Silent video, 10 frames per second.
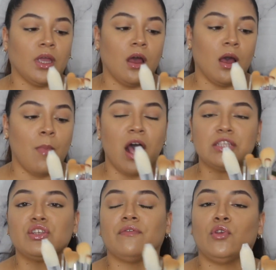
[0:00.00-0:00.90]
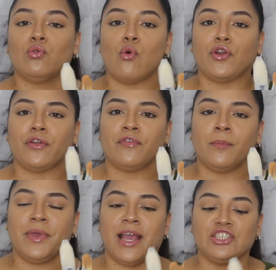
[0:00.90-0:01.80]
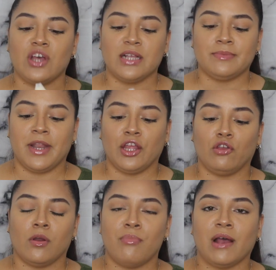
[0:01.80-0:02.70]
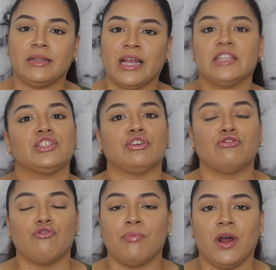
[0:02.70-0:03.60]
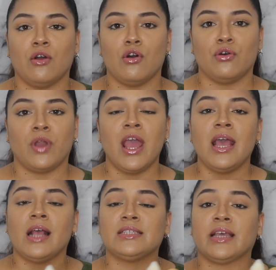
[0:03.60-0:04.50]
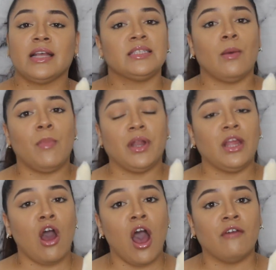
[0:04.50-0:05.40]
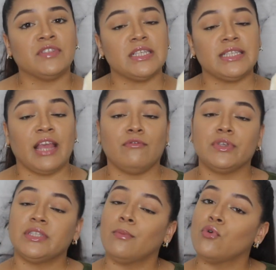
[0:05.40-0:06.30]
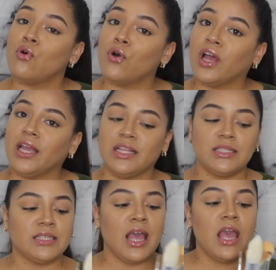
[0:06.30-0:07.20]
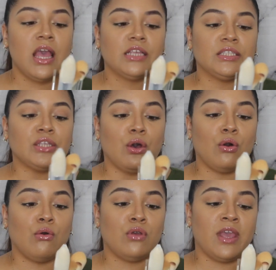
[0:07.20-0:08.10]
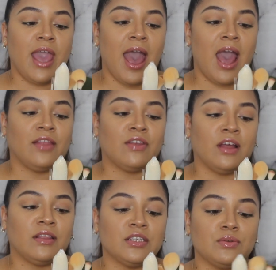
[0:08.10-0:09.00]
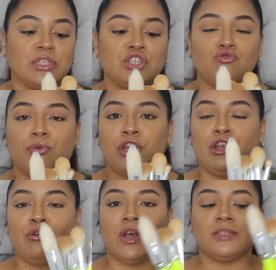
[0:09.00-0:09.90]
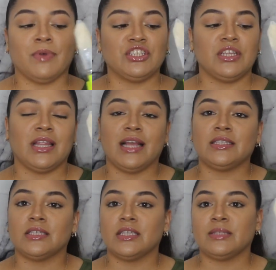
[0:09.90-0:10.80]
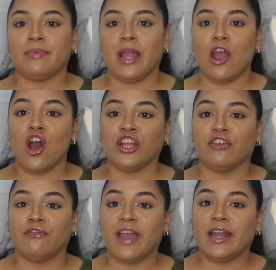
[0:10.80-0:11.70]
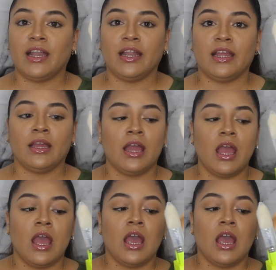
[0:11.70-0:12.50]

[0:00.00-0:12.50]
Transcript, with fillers: Also, if you order from BH Cosmetics, you can probably enter a coupon code to get some money off, to save you some coins. So yeah, I thought this was super cute, especially like to display on your vanity.